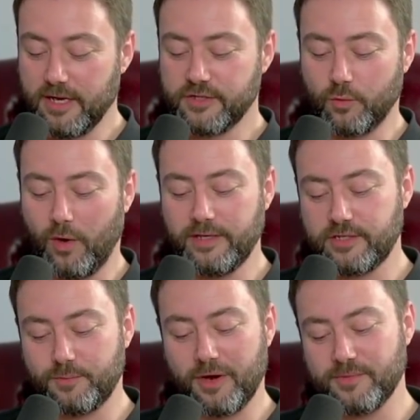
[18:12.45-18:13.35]
So white
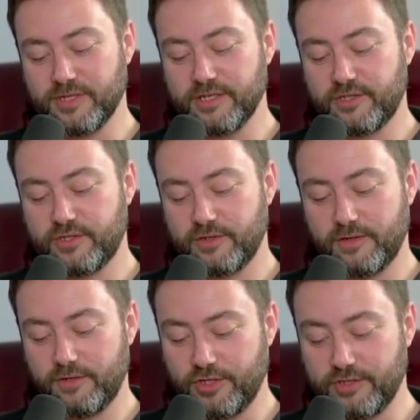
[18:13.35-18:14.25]
supremacists,
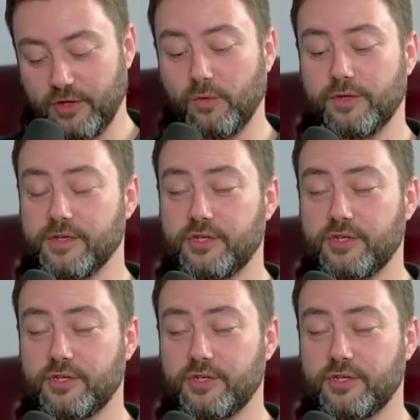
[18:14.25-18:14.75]
she's told us,